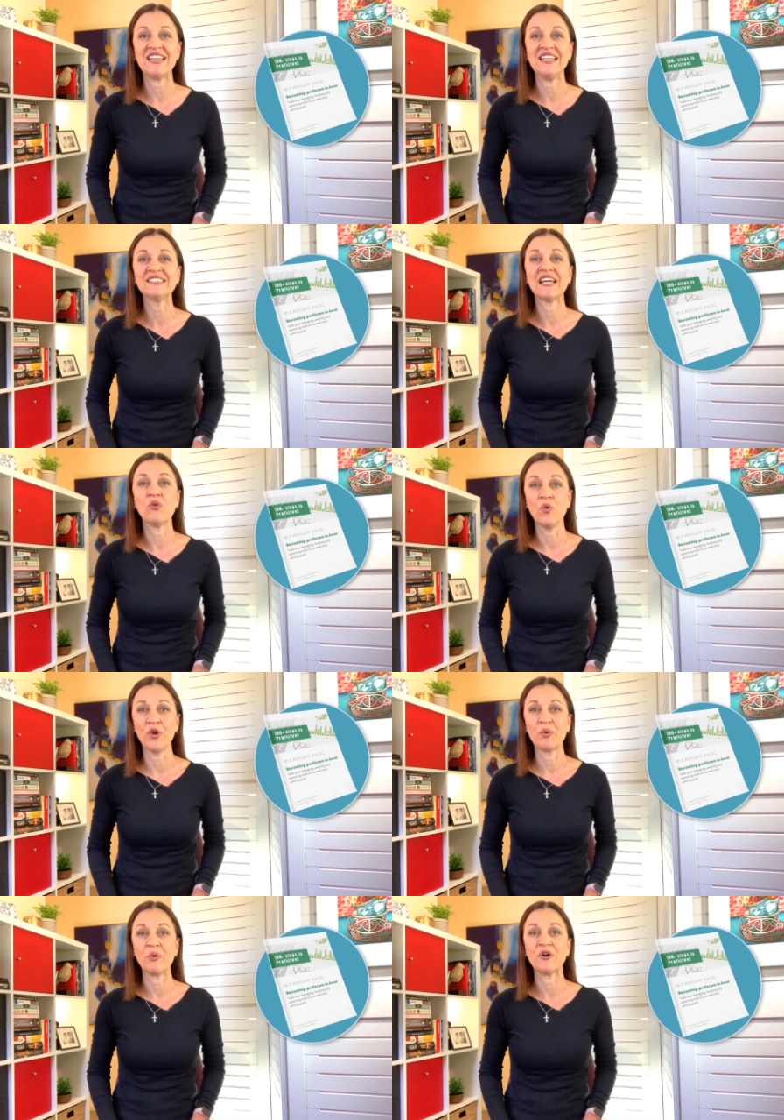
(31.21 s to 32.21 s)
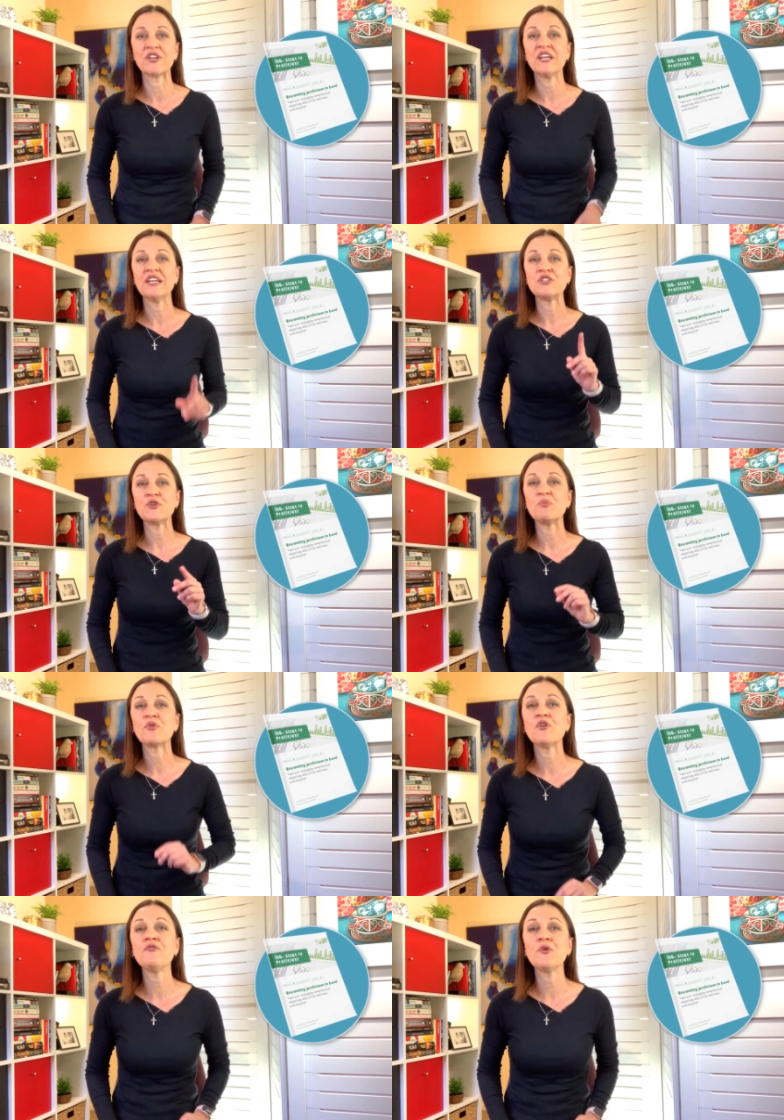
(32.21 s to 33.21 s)
in Excel workbook to
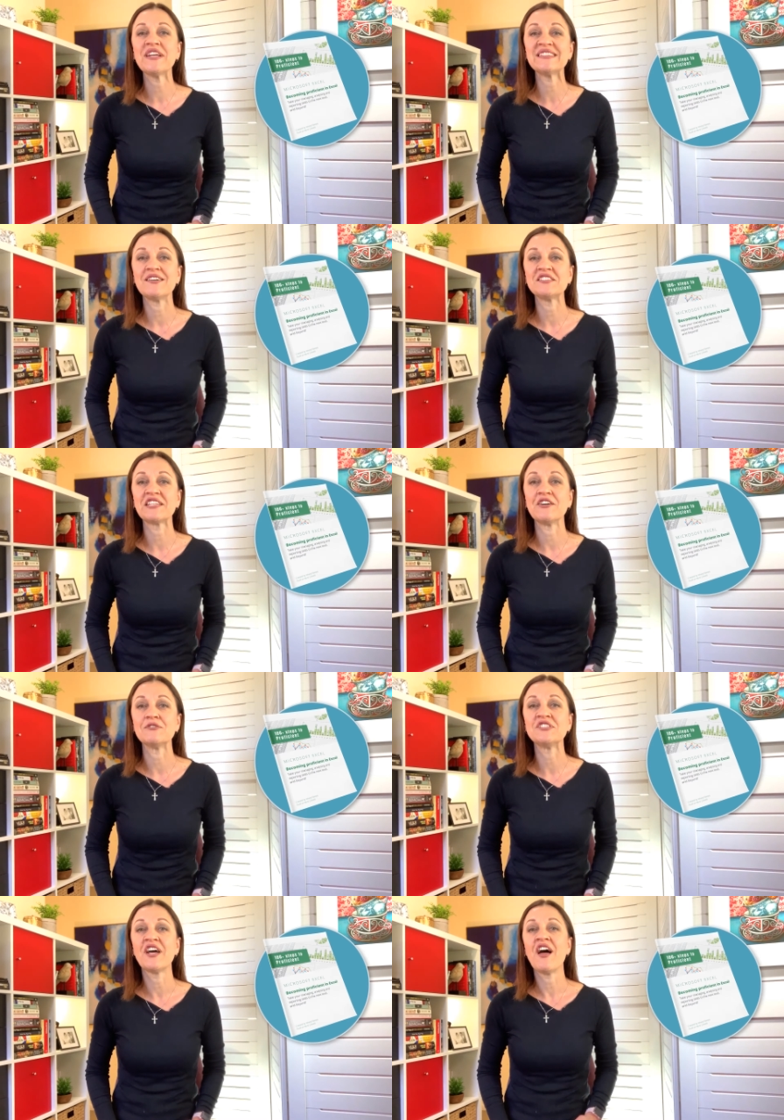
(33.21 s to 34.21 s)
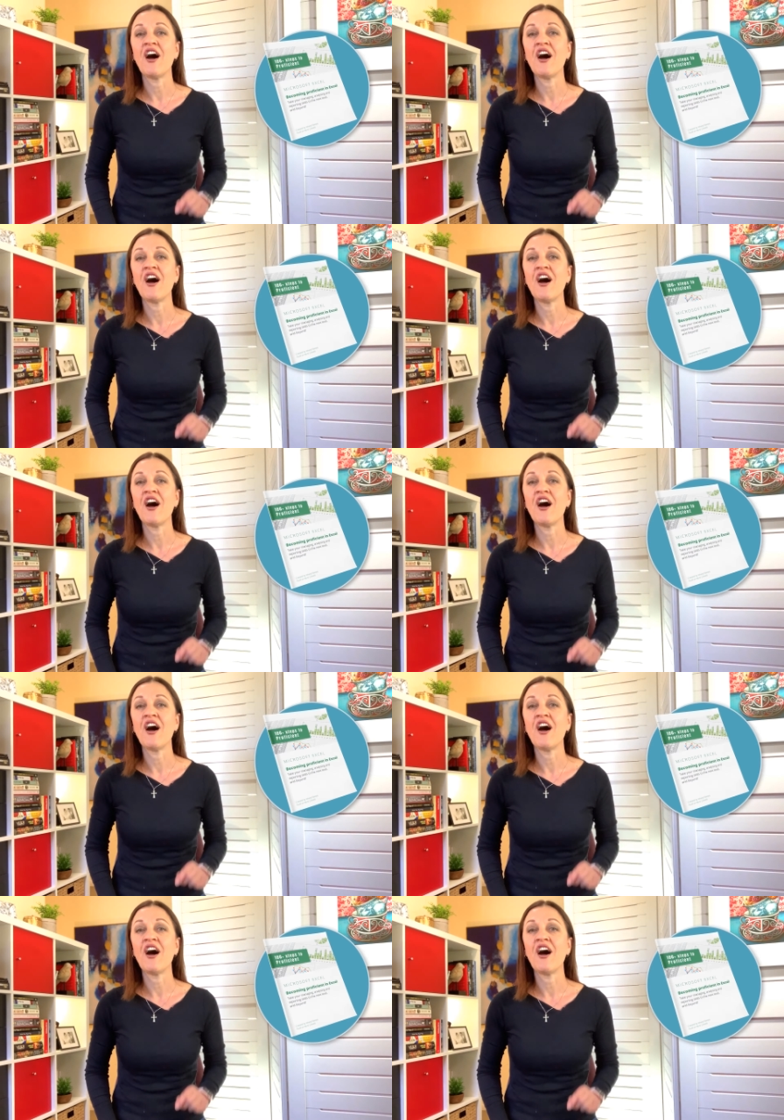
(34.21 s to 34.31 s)
improve your Excel skills,